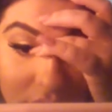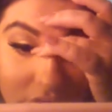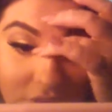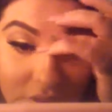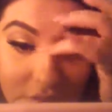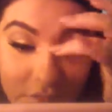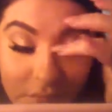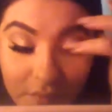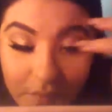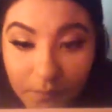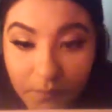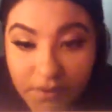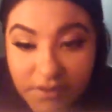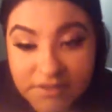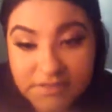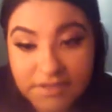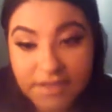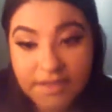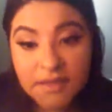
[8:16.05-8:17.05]
So
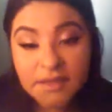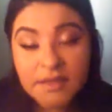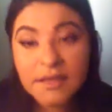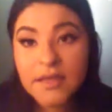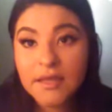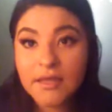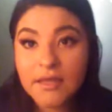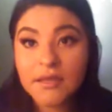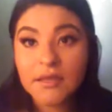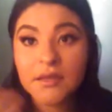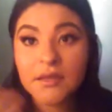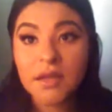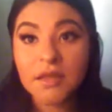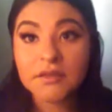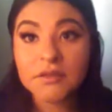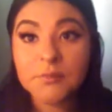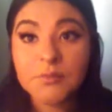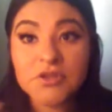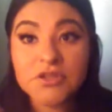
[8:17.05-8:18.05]
once I
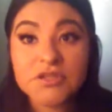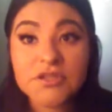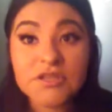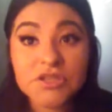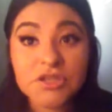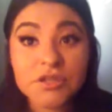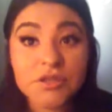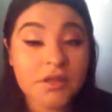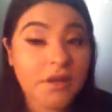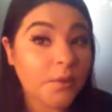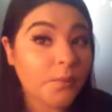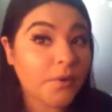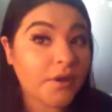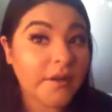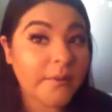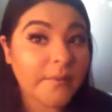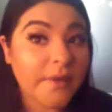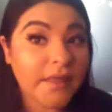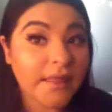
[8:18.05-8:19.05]
got the position that I
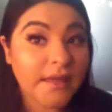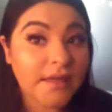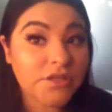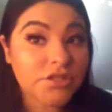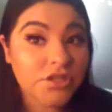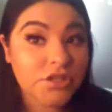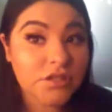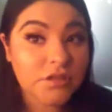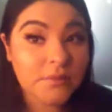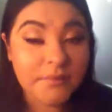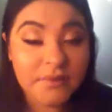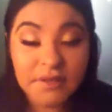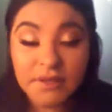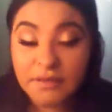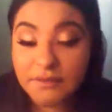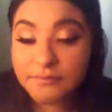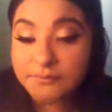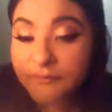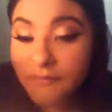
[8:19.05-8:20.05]
wanted my lashes to
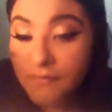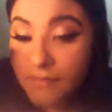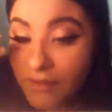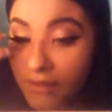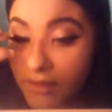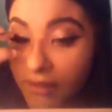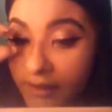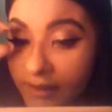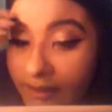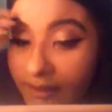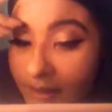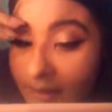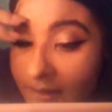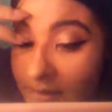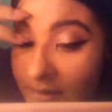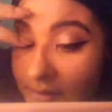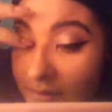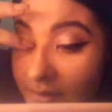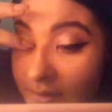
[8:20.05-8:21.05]
be, I
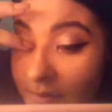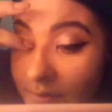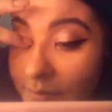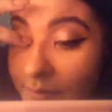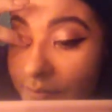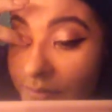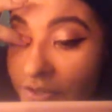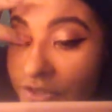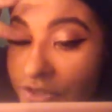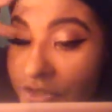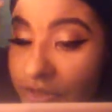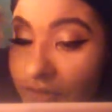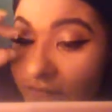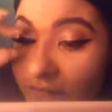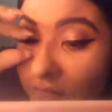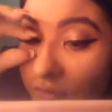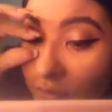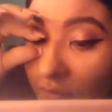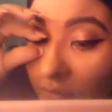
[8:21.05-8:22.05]
kind of like push
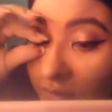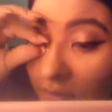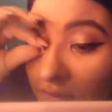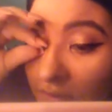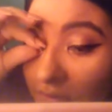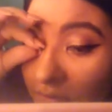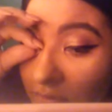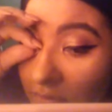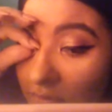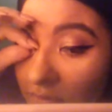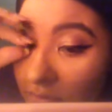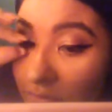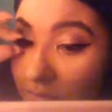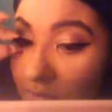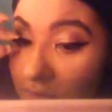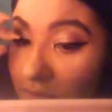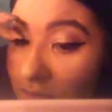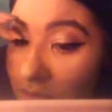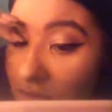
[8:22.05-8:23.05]
in forward
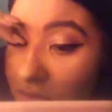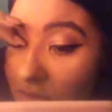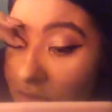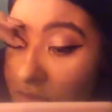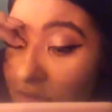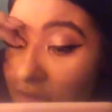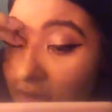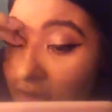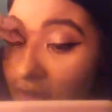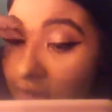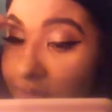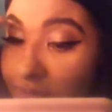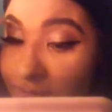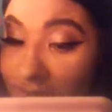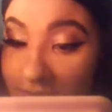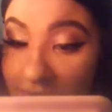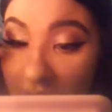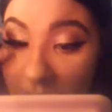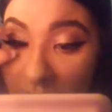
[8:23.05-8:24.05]
so they can
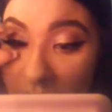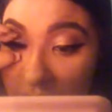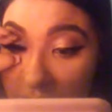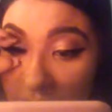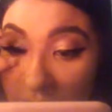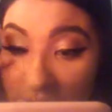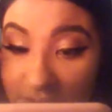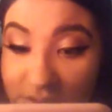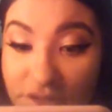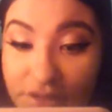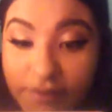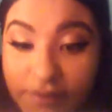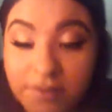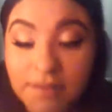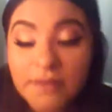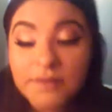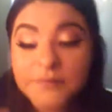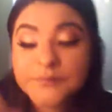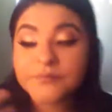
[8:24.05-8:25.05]
be really
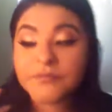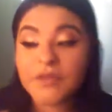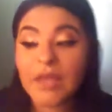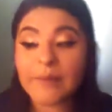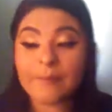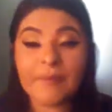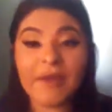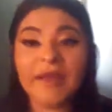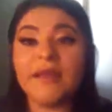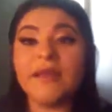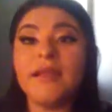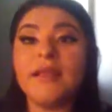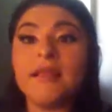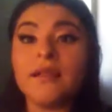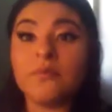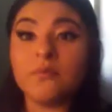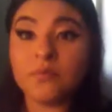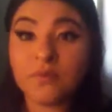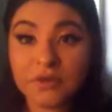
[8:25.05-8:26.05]
to my
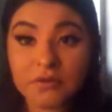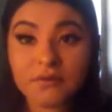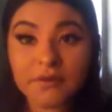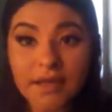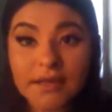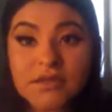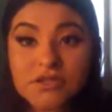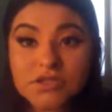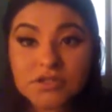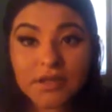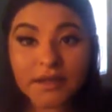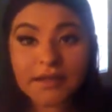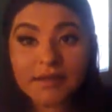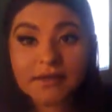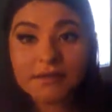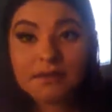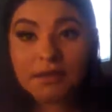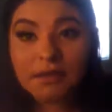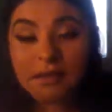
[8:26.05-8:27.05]
real lash
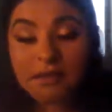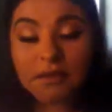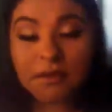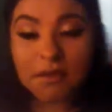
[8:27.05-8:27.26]
line.